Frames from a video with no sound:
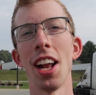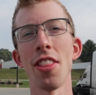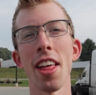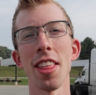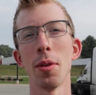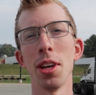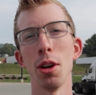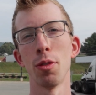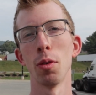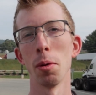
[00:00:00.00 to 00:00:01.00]
right, I thought they were
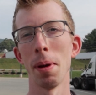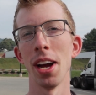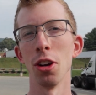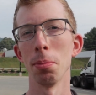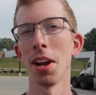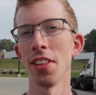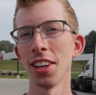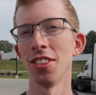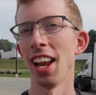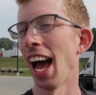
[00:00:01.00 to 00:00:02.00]
here for repairs, but I think
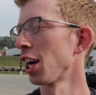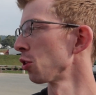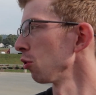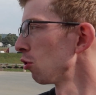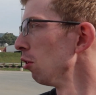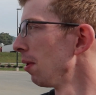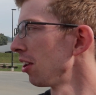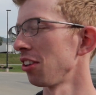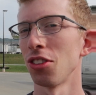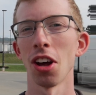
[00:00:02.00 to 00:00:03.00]
it's an actual school
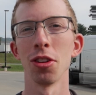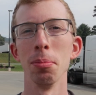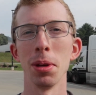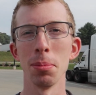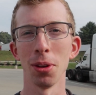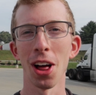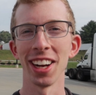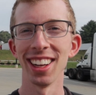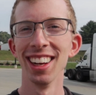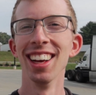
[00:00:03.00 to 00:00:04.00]
bus. I saw some people
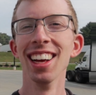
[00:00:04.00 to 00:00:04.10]
on it.